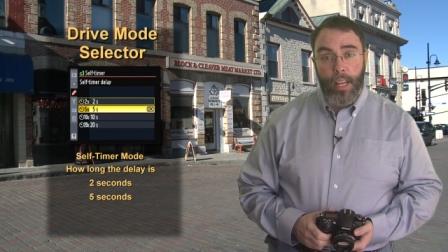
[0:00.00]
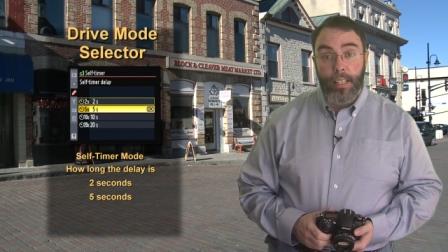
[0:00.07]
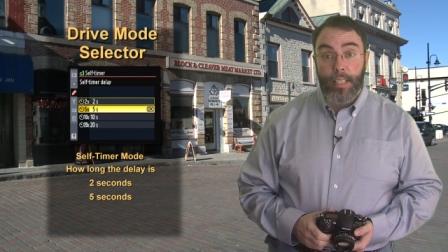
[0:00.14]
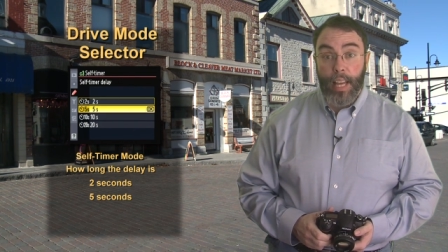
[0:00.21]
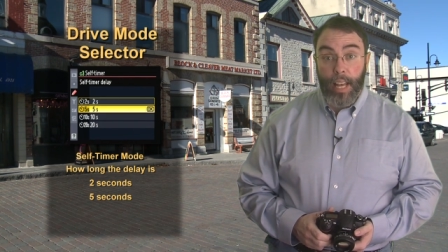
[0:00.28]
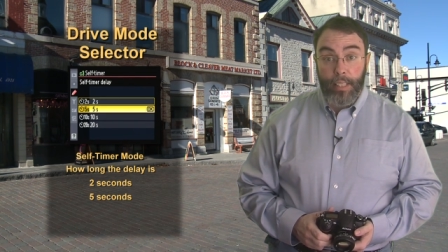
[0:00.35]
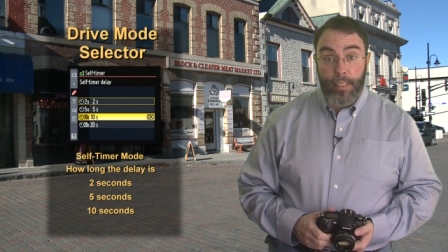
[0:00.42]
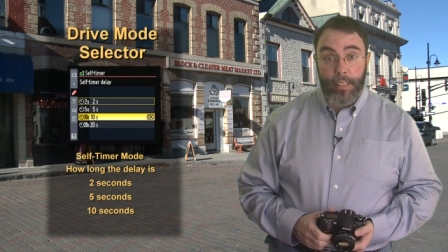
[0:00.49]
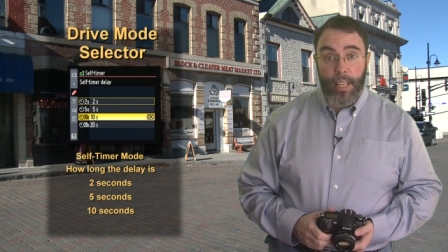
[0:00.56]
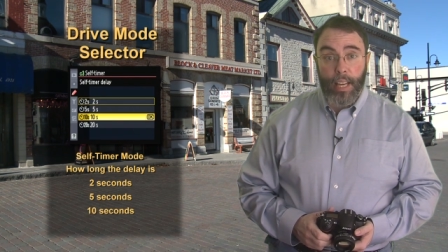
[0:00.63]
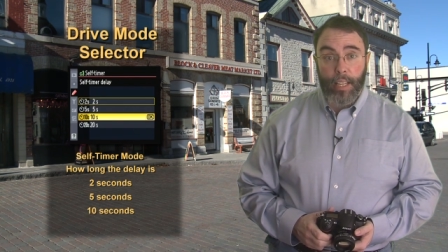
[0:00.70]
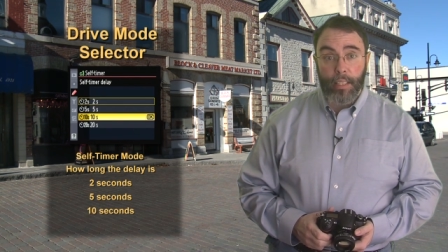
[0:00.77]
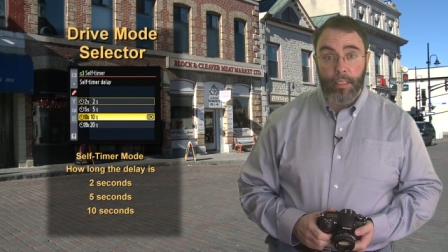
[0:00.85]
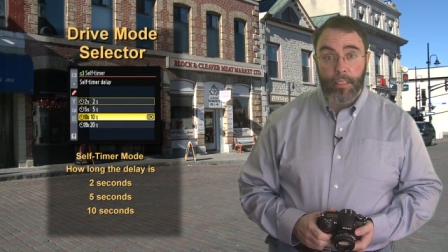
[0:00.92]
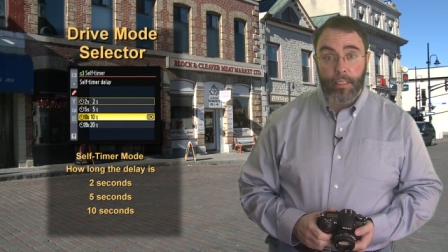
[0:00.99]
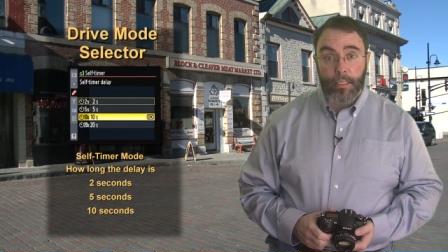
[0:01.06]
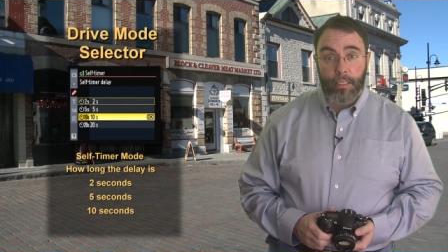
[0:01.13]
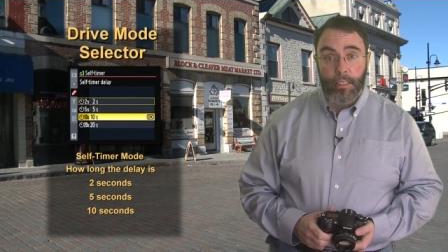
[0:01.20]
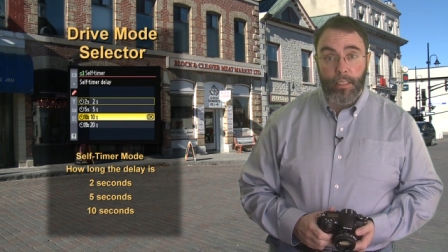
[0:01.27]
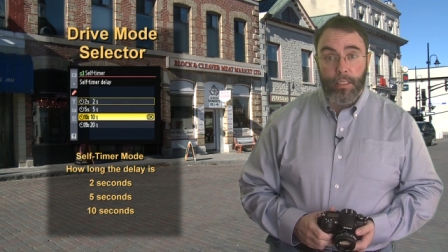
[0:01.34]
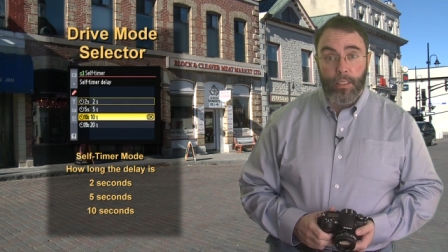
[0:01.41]
10 seconds,
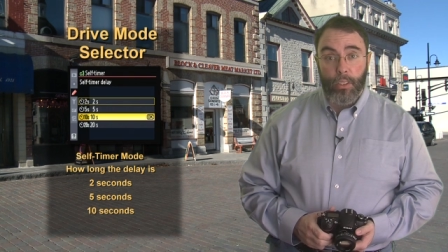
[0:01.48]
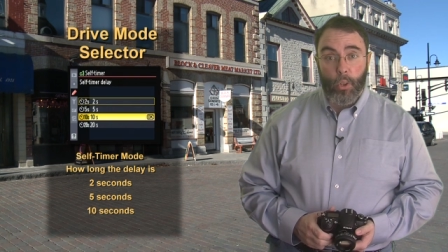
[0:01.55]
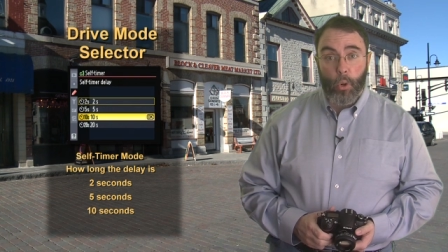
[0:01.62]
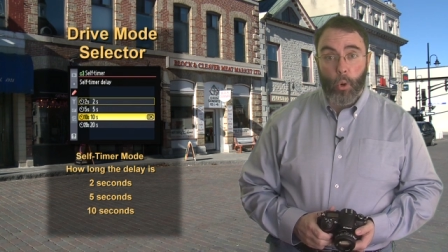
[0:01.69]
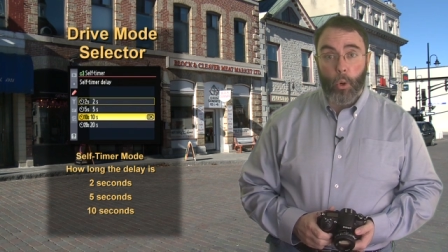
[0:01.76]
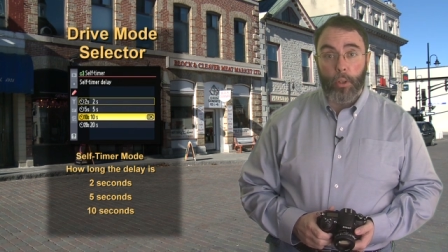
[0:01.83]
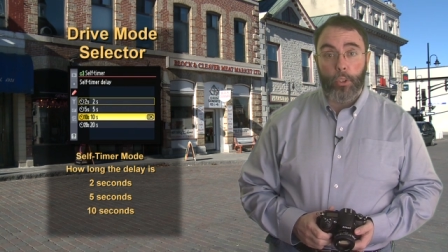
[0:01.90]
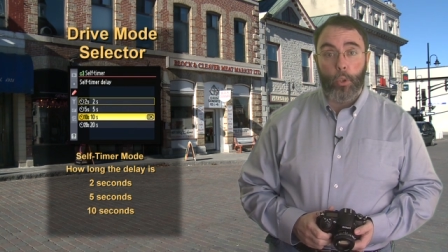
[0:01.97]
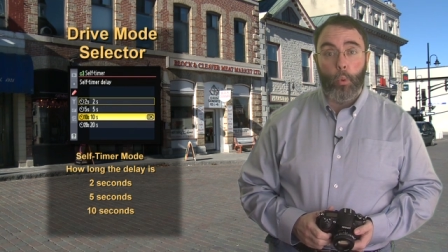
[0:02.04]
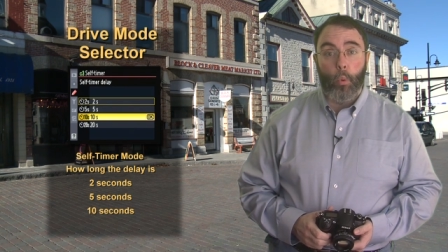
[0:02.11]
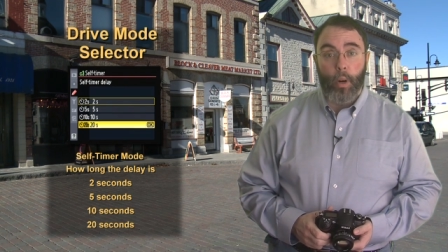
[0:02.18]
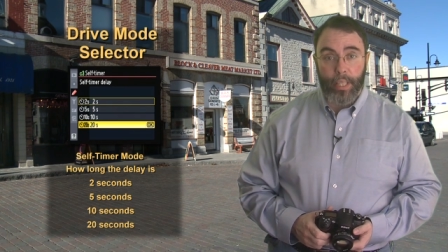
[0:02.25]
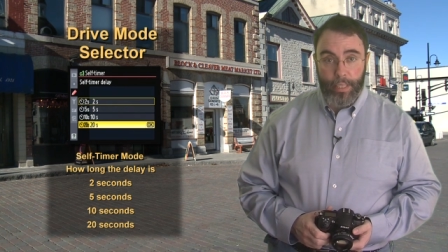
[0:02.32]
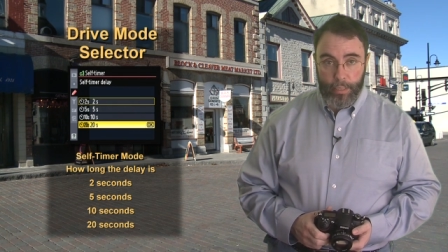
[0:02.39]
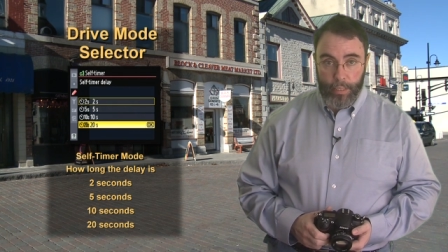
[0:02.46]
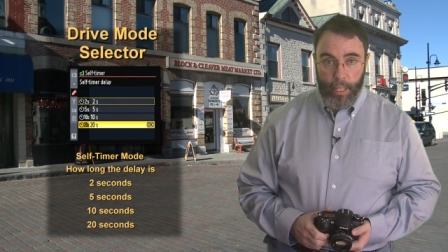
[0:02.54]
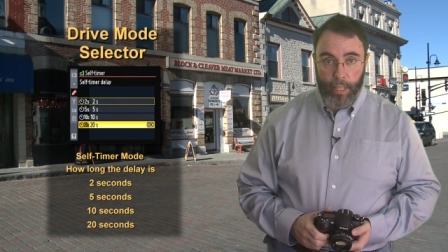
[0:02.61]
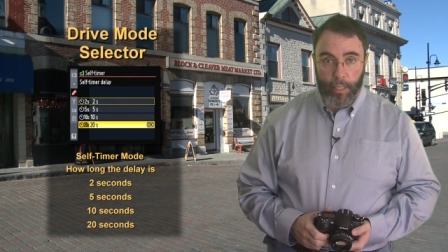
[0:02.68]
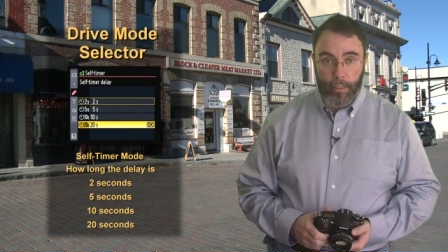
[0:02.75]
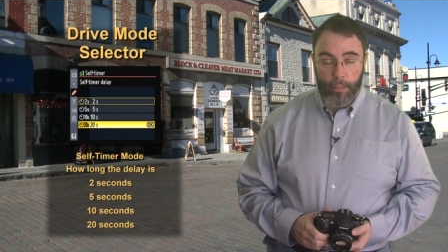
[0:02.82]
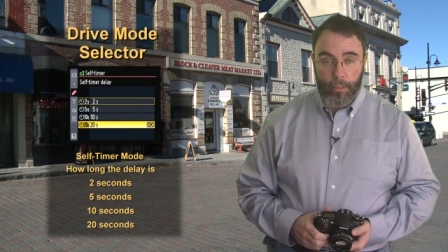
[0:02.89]
or 20
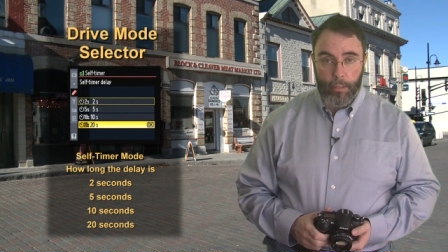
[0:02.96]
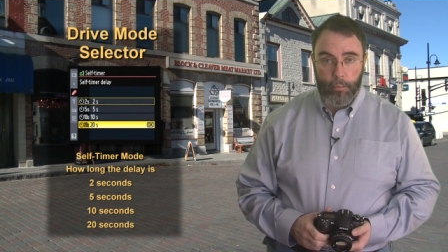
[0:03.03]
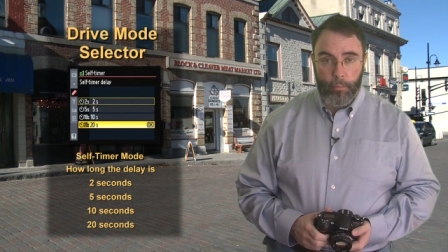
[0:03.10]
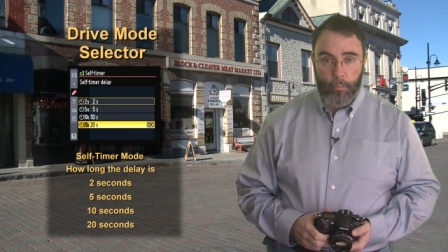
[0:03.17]
seconds.